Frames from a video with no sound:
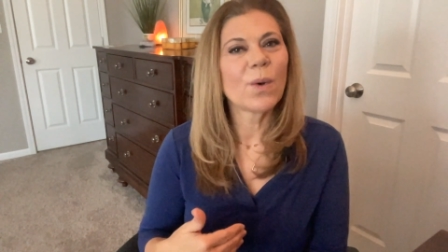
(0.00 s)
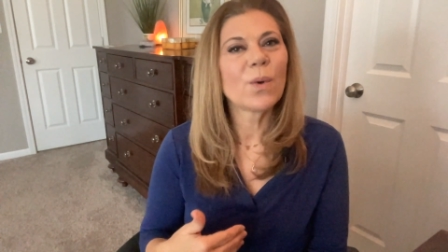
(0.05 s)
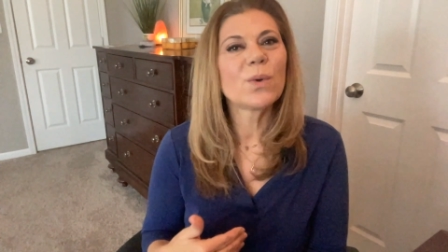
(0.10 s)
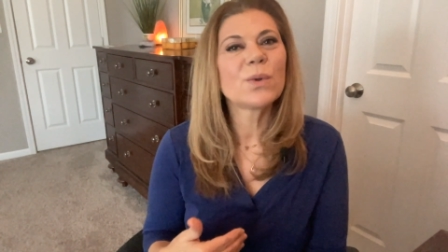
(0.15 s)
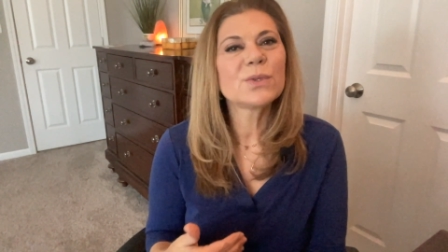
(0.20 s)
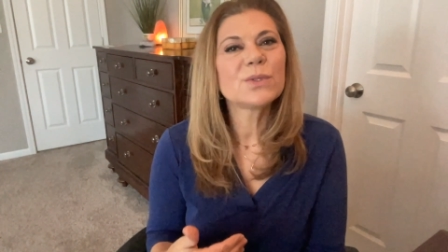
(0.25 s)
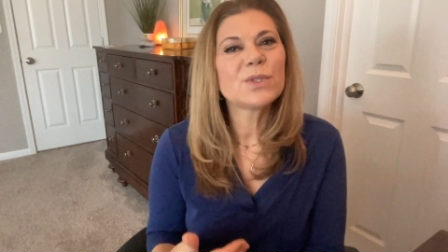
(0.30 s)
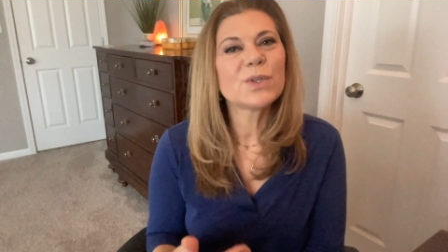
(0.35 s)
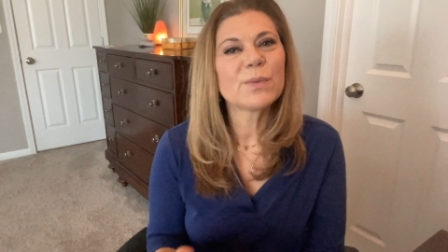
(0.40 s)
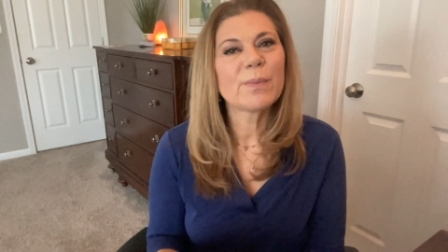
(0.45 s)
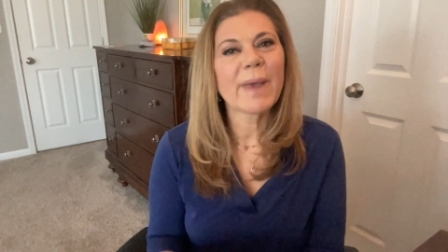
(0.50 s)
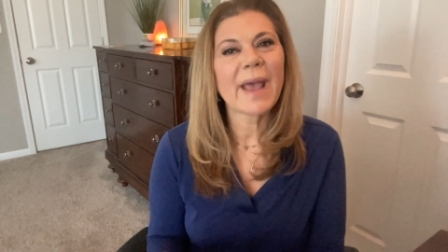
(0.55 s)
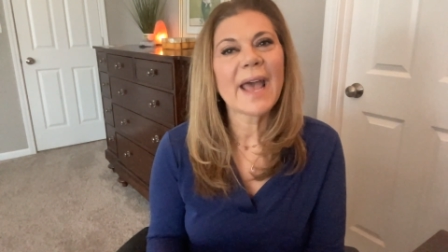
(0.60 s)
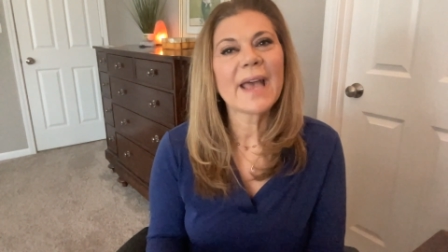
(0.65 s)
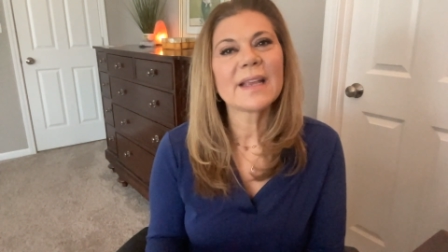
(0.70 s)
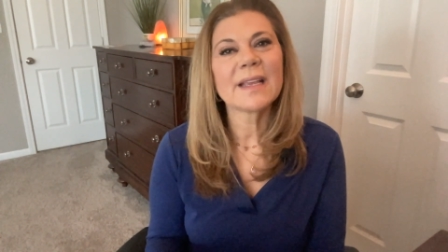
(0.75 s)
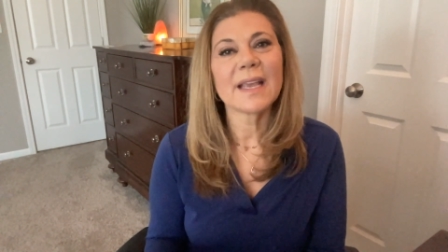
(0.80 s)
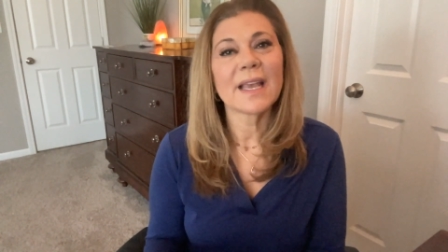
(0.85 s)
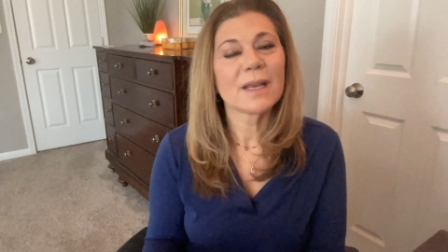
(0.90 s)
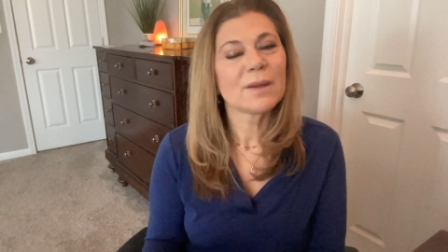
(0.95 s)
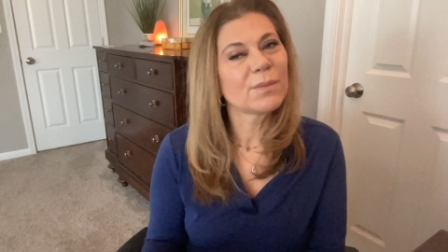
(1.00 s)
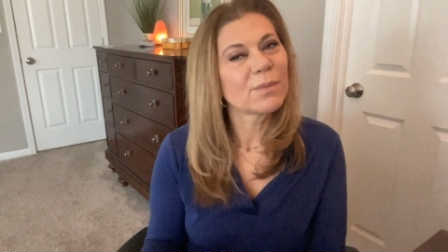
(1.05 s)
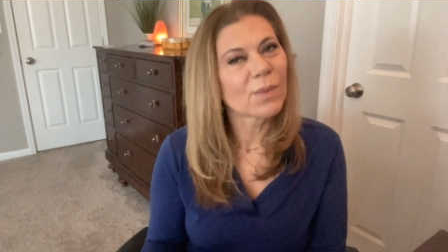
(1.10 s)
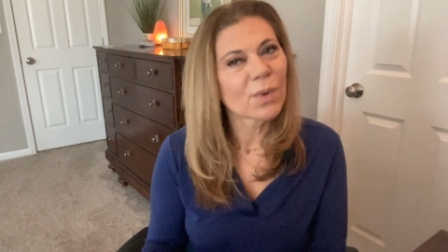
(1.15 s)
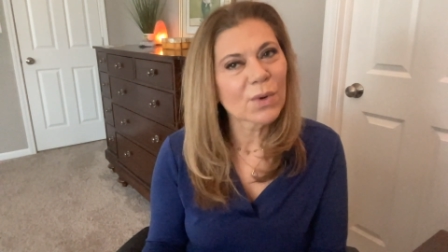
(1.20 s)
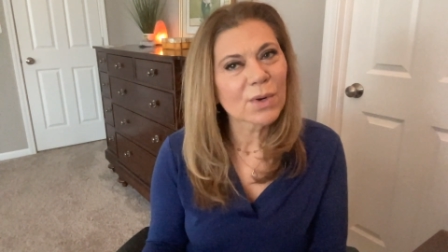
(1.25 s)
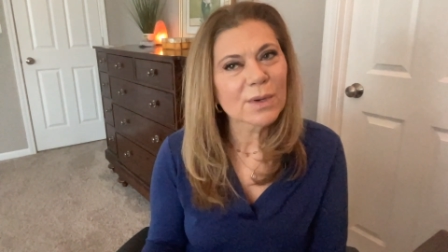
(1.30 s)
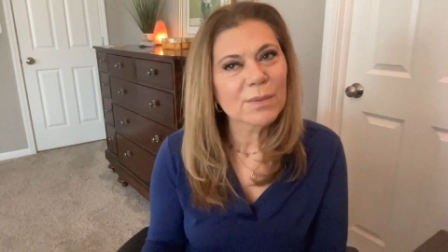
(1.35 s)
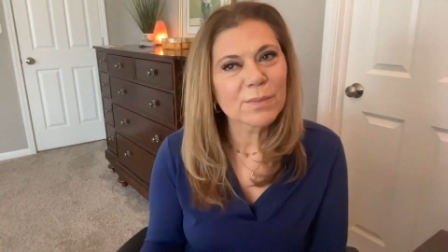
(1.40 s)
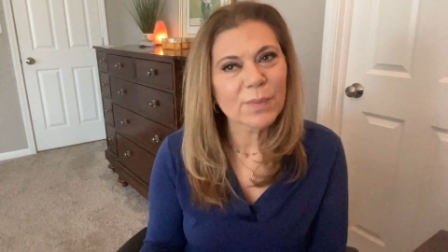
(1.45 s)
hold you back and,
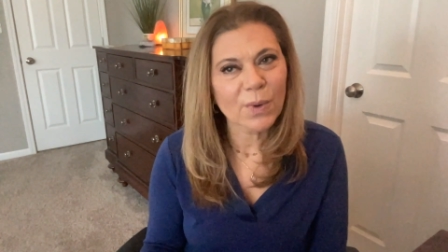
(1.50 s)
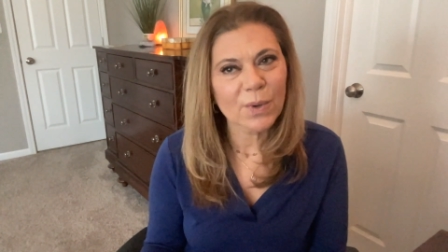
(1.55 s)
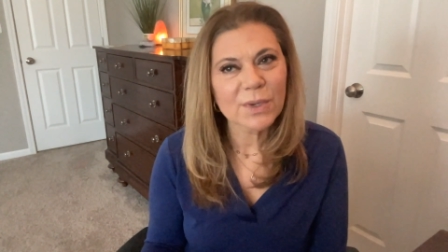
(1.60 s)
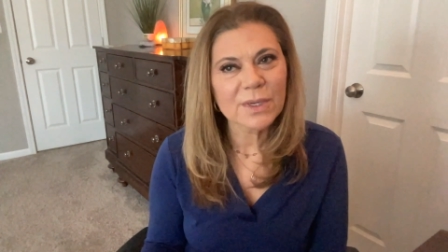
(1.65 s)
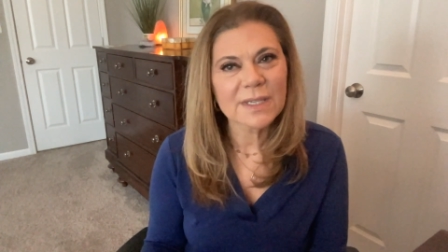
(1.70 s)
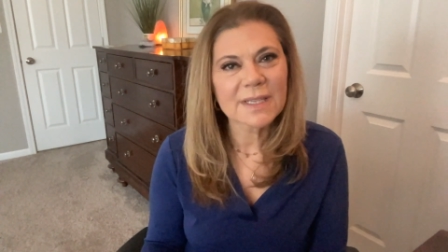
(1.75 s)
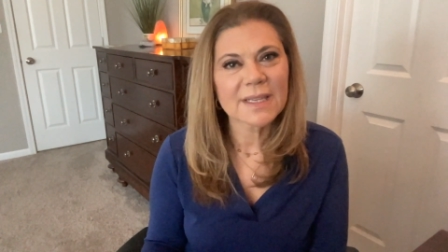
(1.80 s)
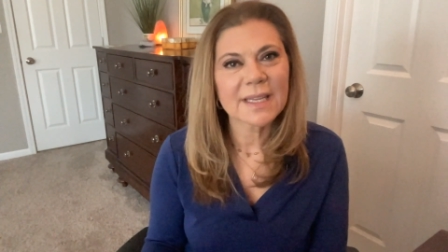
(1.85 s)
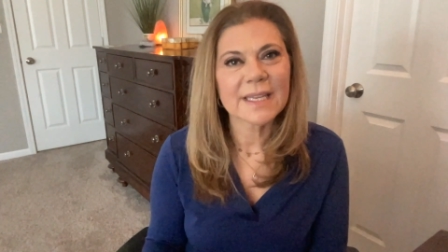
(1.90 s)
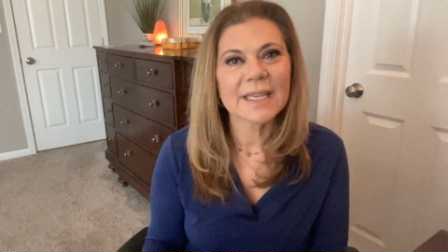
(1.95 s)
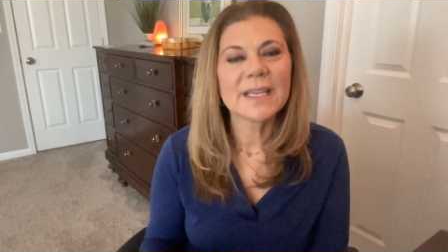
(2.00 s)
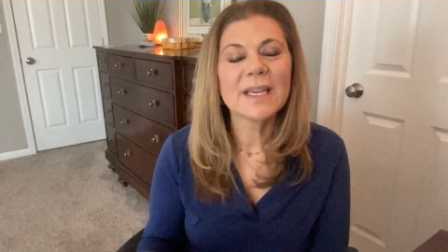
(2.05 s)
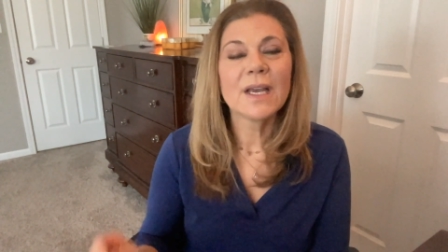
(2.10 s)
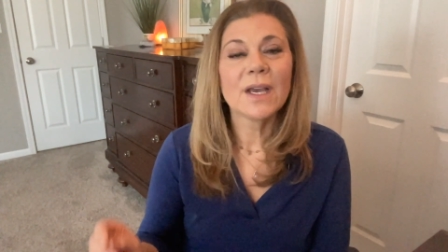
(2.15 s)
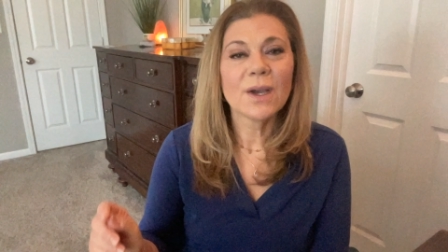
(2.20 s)
more importantly,